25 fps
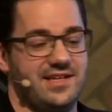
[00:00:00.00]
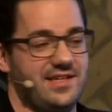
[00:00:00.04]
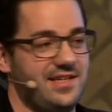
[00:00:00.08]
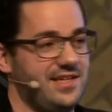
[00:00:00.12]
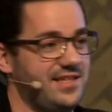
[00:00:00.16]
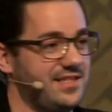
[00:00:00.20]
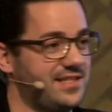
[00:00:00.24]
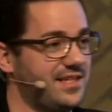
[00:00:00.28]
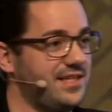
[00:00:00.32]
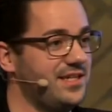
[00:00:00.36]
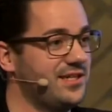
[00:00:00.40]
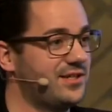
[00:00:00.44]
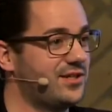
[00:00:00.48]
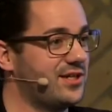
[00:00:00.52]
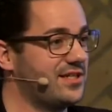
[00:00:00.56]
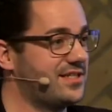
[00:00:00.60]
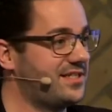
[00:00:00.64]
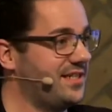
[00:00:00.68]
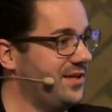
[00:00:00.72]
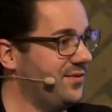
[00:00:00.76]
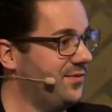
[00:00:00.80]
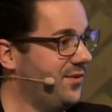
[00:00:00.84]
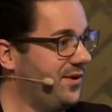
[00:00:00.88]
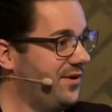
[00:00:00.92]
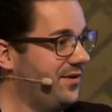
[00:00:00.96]
is an
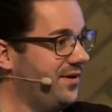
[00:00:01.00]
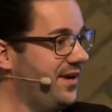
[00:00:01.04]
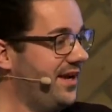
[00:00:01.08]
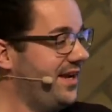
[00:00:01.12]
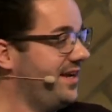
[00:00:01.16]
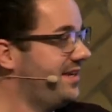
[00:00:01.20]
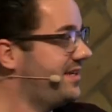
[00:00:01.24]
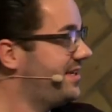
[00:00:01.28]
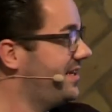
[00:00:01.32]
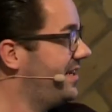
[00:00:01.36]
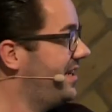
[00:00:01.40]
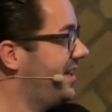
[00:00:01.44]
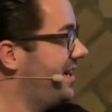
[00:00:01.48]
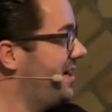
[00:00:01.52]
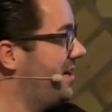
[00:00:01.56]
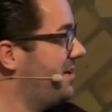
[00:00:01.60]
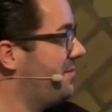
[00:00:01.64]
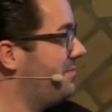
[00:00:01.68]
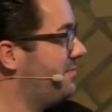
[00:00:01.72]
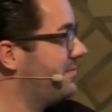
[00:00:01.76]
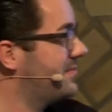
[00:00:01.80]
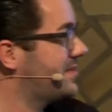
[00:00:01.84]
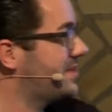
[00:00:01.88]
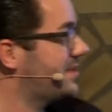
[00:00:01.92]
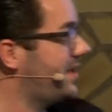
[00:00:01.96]
interesting one, right?
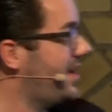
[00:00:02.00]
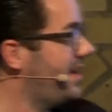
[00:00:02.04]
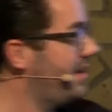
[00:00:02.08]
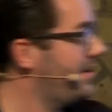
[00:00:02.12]
So